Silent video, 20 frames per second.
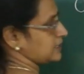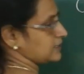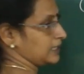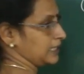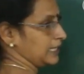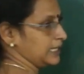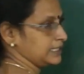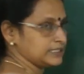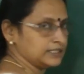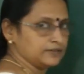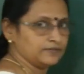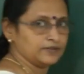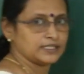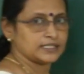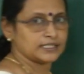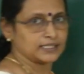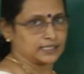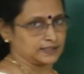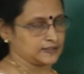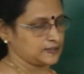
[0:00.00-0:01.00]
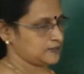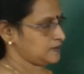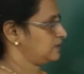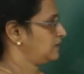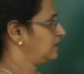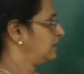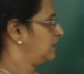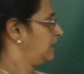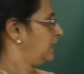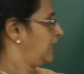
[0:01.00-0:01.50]
is related with 6.
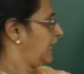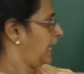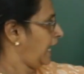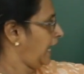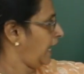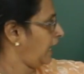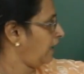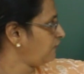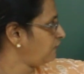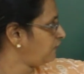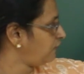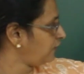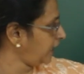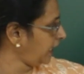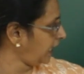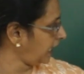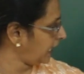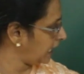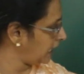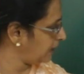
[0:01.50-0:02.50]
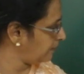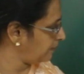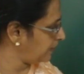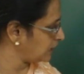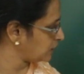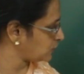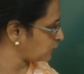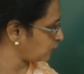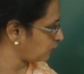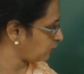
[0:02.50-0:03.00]
Every
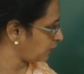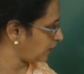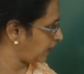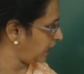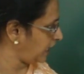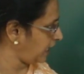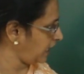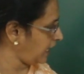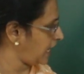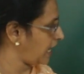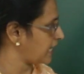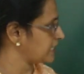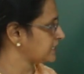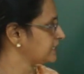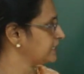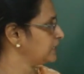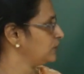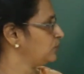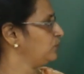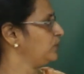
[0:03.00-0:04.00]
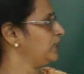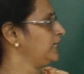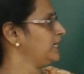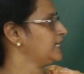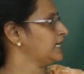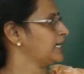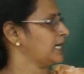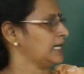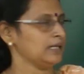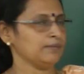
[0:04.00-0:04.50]
element of A has a
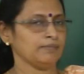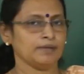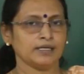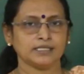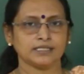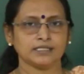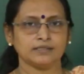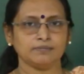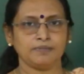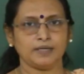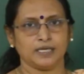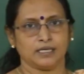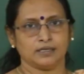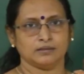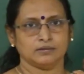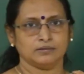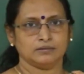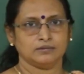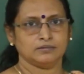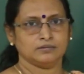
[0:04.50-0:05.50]
unique element in B.